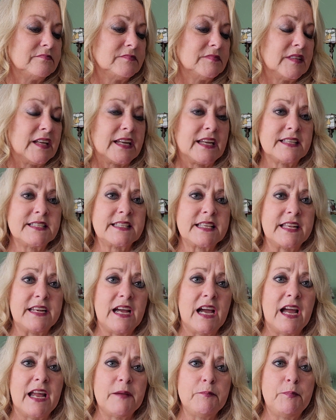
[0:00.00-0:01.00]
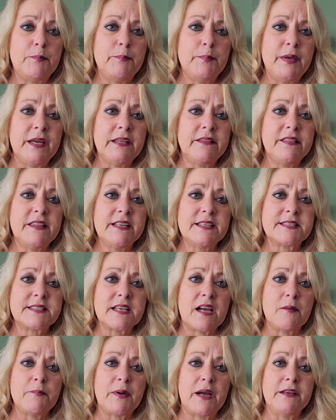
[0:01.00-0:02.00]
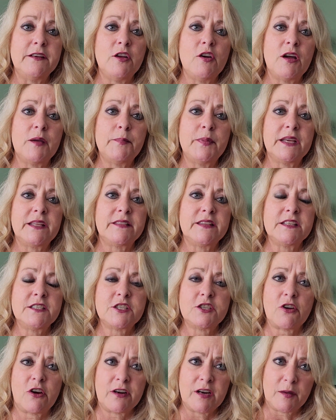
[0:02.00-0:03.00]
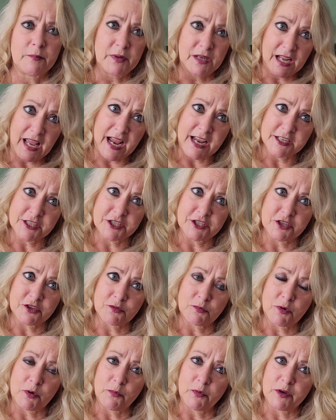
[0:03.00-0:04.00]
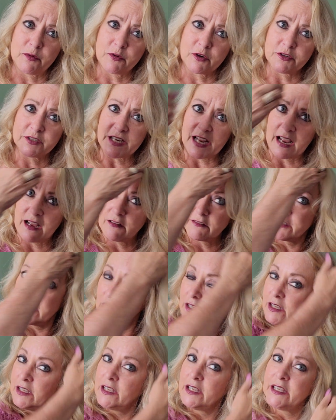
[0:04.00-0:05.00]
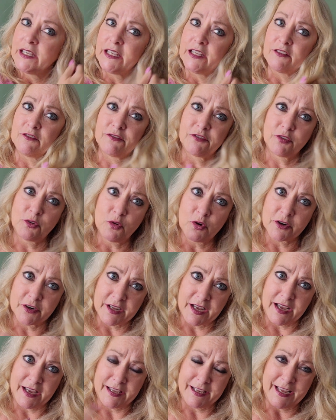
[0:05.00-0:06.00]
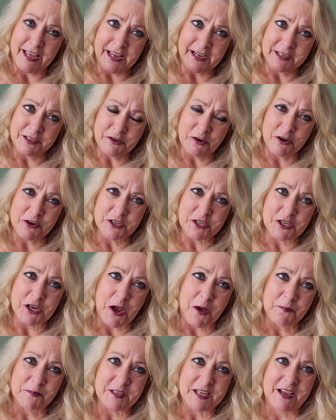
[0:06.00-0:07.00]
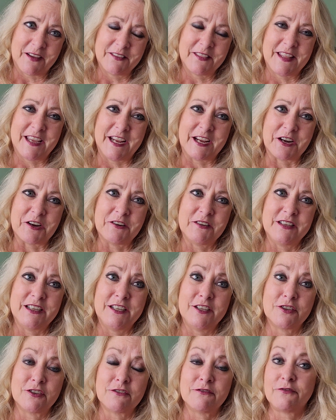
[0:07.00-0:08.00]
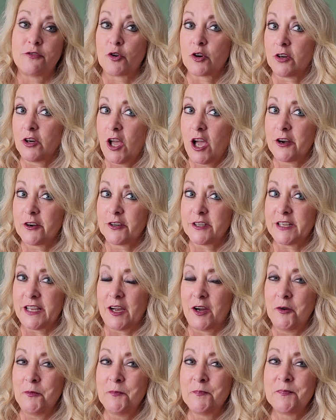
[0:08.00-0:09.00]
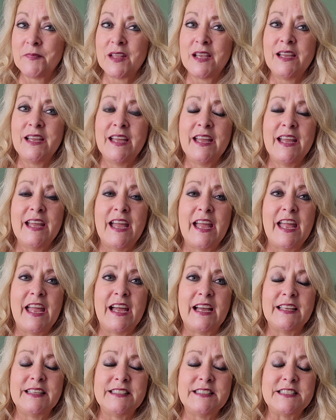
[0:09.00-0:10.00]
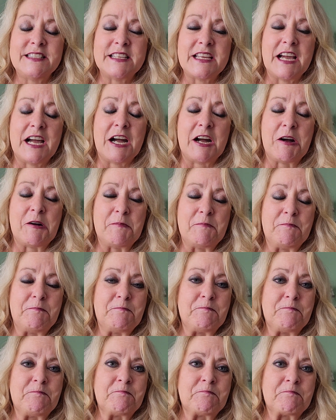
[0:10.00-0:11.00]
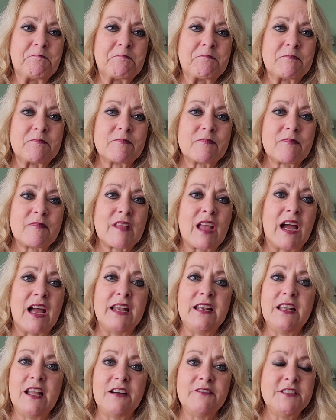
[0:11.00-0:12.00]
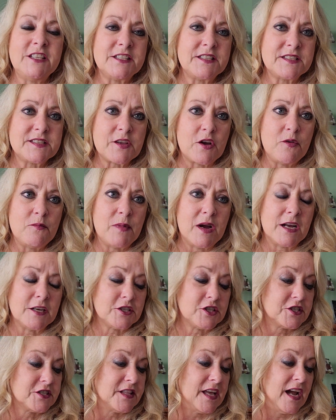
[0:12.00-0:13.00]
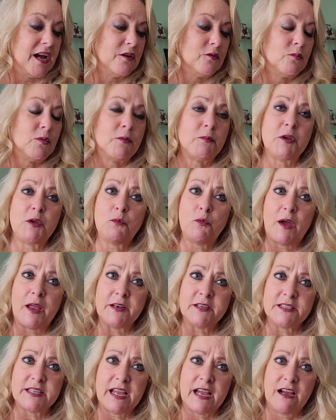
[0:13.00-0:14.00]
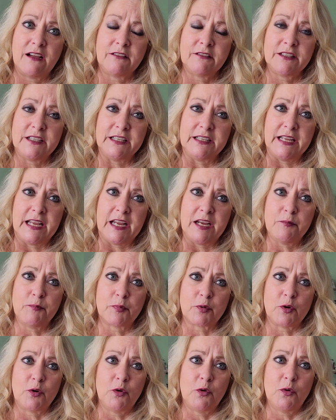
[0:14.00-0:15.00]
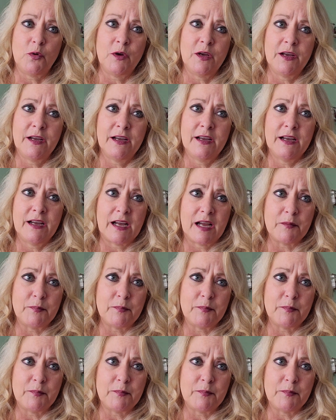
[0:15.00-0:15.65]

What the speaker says: like I said, I picked this up. I know I picked this yarn up last year when we were down in Florida at a yarn shop down there near Fort Lauderdale. And I loved it so much that when we went down in April, I